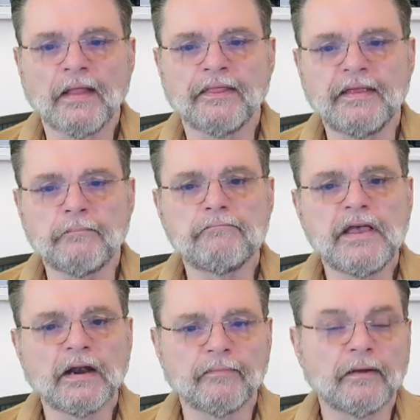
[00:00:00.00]
The
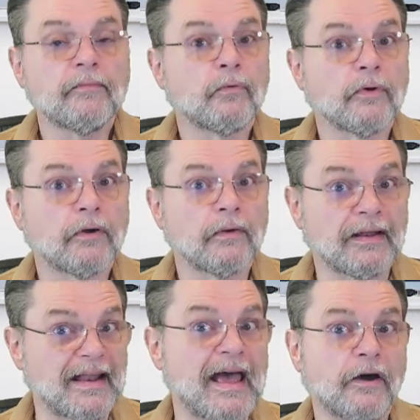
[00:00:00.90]
minimum
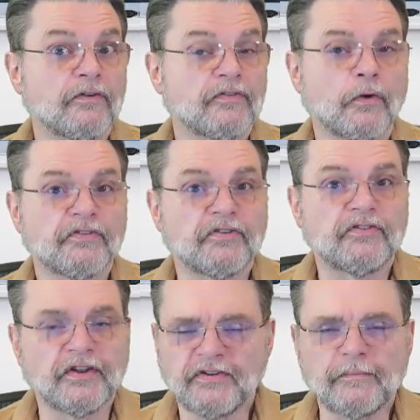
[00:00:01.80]
allowed, of course, is
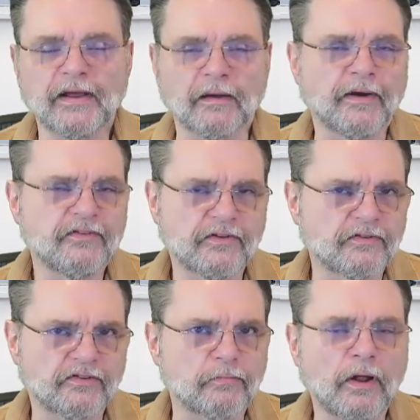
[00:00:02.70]
sixteen megabytes. That's
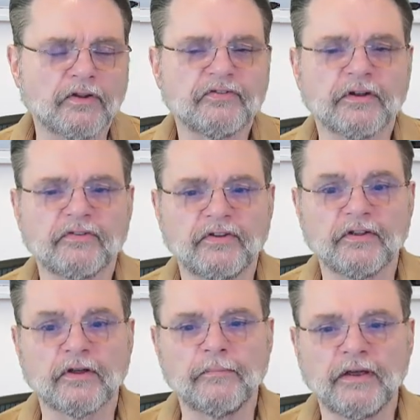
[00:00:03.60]
the smallest
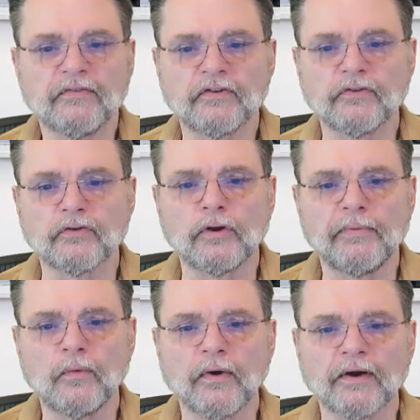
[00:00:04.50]
it can be if there's going to
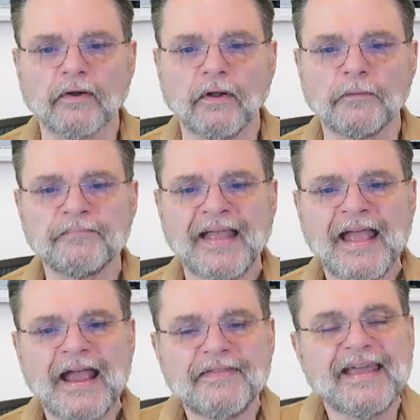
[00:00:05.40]
be one at all.
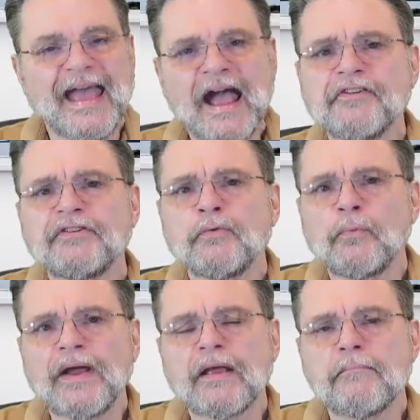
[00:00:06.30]
And they actually
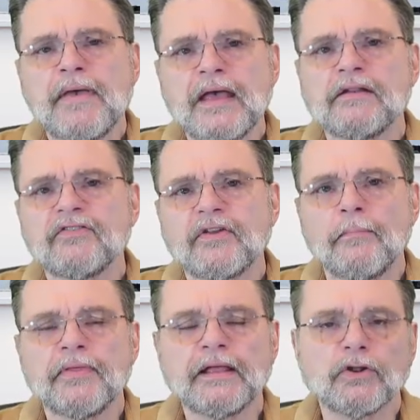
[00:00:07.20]
recommend
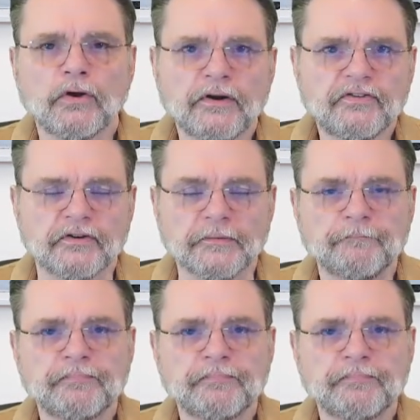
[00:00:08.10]
something larger.